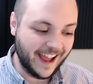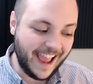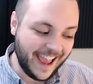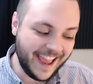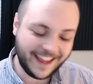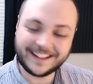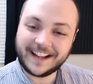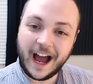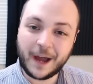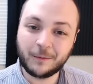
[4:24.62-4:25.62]
and
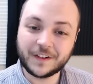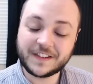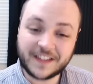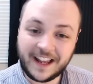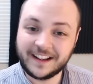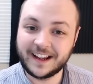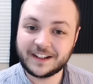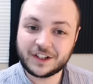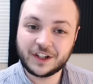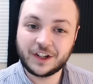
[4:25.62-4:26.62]
I will send
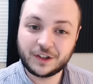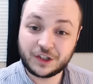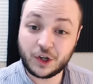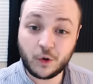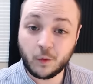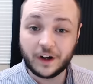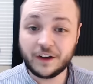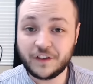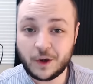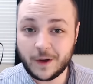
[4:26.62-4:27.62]
it to one
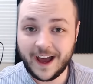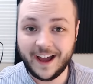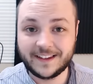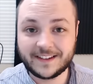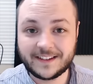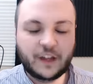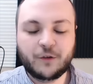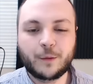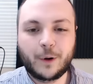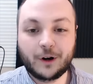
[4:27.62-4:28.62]
of you guys. If
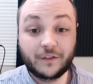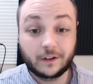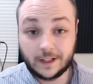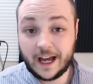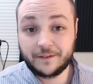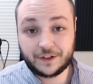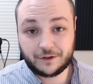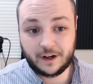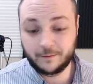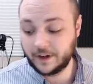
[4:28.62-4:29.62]
you were part of our live
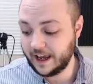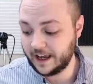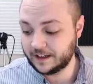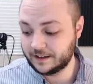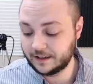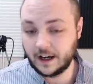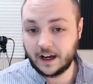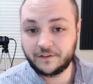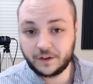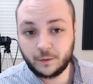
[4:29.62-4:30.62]
stream we had
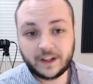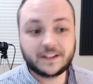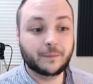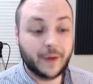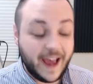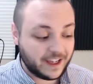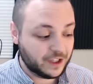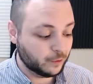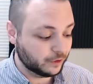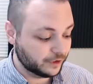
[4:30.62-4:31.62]
a few weeks back,
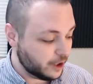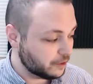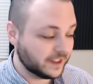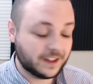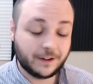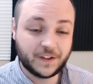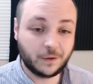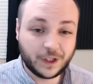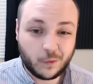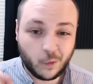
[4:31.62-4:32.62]
you will know that there is
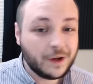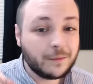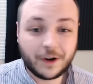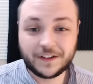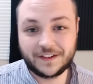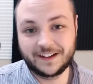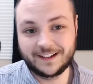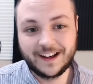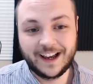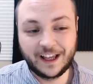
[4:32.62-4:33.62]
only one
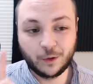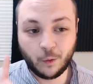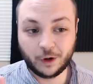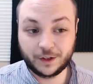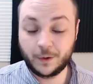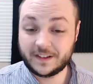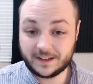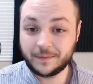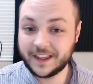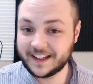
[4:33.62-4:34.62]
person in the world who has
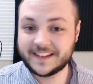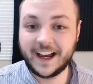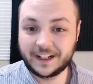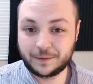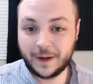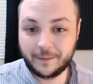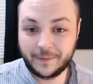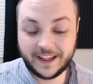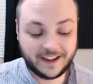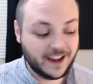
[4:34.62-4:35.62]
something signed by
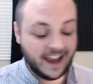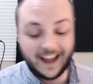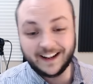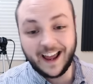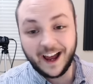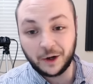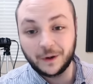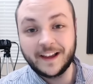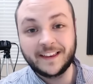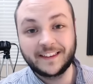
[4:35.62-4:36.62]
me, and
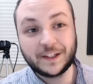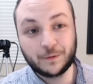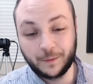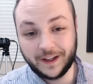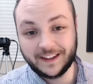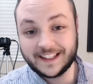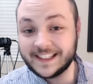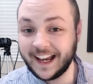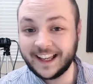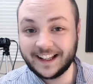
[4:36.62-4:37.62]
now this will be the
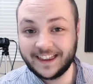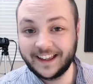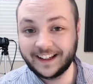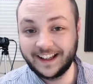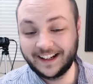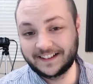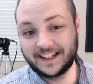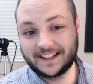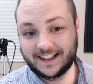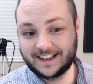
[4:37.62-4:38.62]
second thing in
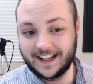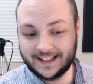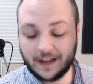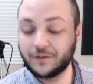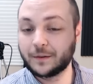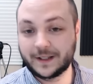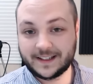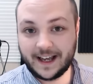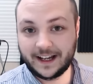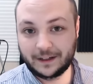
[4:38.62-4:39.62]
existence that has ever been
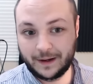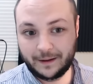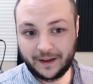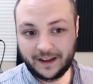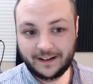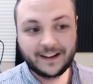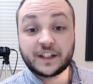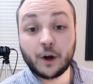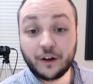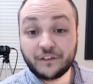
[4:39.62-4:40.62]
signed by me.
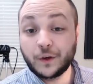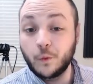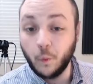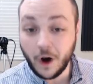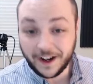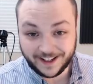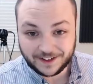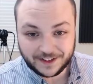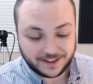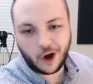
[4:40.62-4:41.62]
So if you want
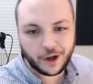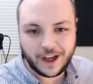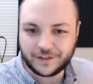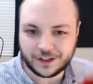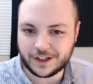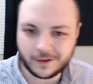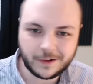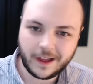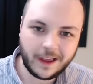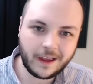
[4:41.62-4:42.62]
it, all you have to
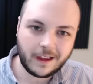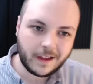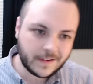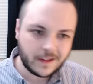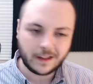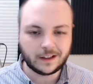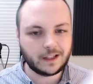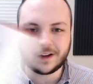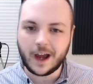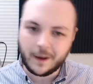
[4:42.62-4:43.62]
do is
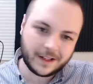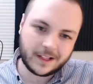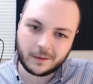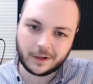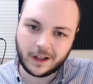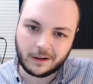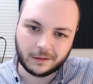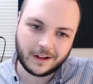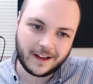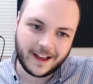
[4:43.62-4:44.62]
leave a comment down
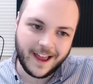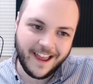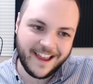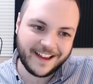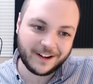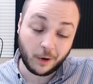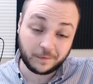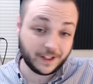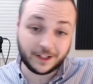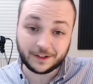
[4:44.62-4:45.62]
below, and
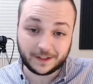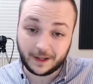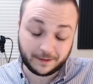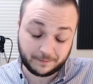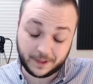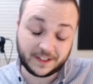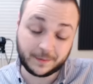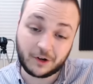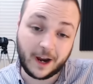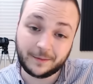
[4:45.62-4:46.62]
hopefully you're be
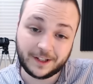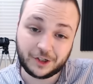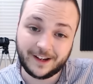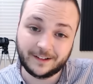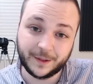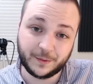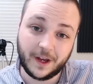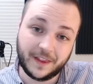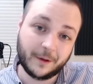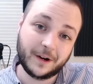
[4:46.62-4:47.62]
subscribed to the channel as
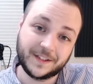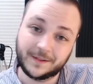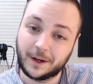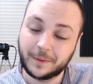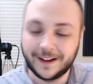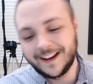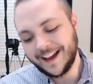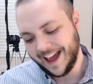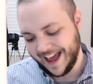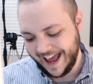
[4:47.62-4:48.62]
well. That would also help.
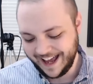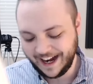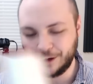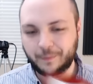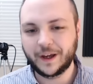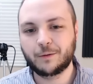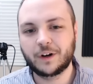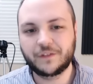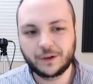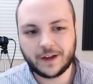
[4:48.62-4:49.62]
And I'll pick one
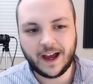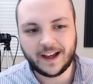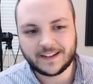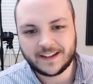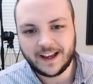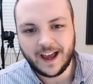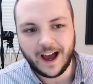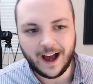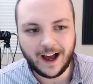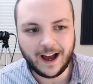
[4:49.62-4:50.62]
of you guys.
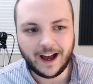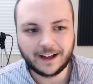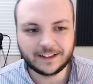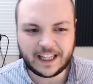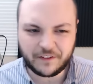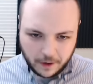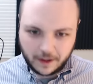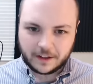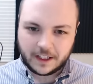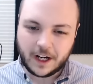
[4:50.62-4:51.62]
Leave
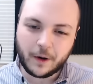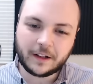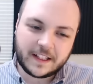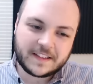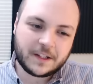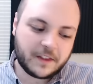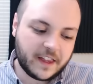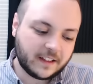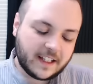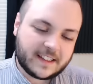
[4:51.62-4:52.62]
a, you know what, let's do a
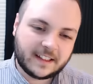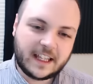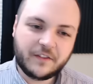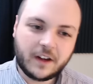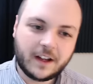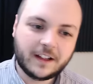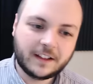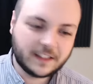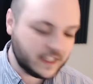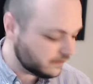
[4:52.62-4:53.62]
thing. Let's leave a,
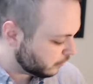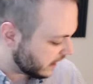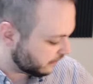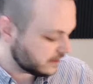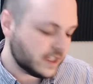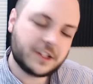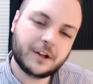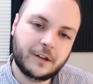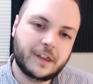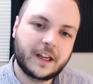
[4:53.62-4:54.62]
leave whatever
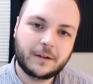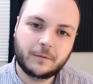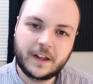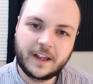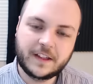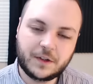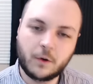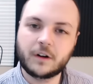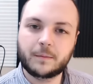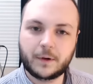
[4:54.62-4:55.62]
t-shirt you think is
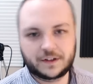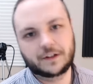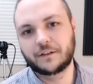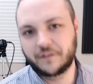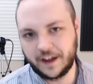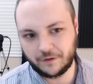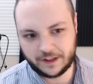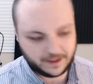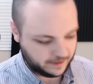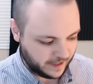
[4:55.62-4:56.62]
your personal
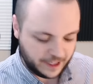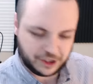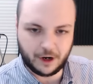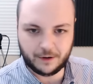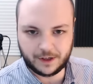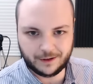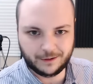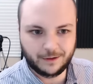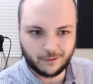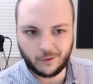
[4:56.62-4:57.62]
favorite that I showed
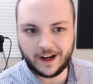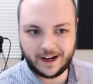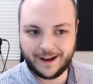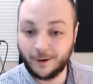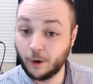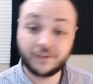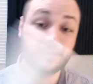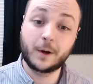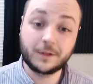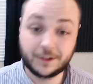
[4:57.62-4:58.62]
you right now, or if
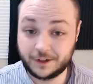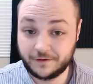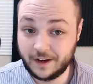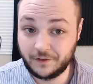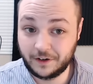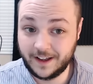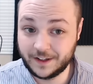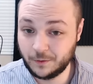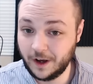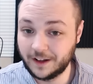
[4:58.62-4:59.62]
the poster's your favorite
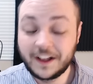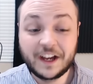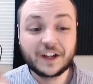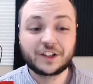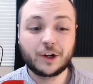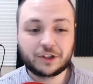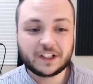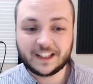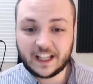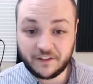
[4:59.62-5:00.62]
as well. Don't
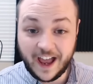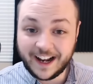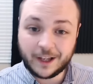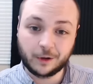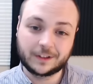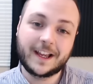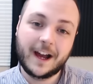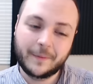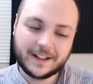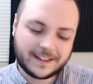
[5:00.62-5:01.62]
just leave any old
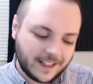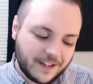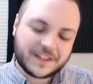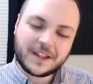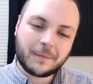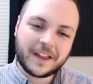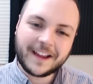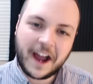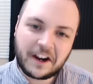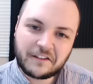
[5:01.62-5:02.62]
comment, leave something
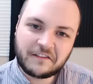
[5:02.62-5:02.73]
kind of